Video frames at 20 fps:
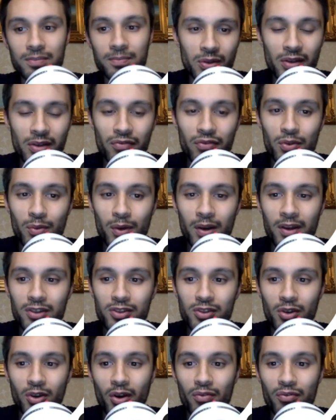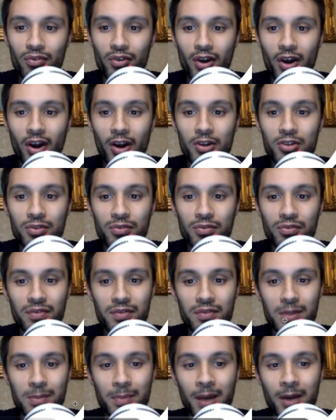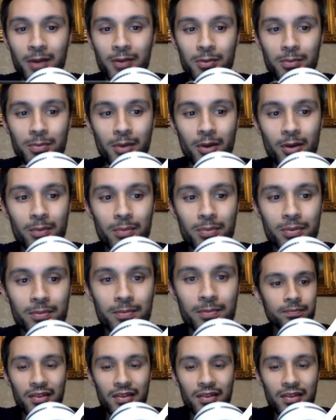So if you were to offer 150 pound a pop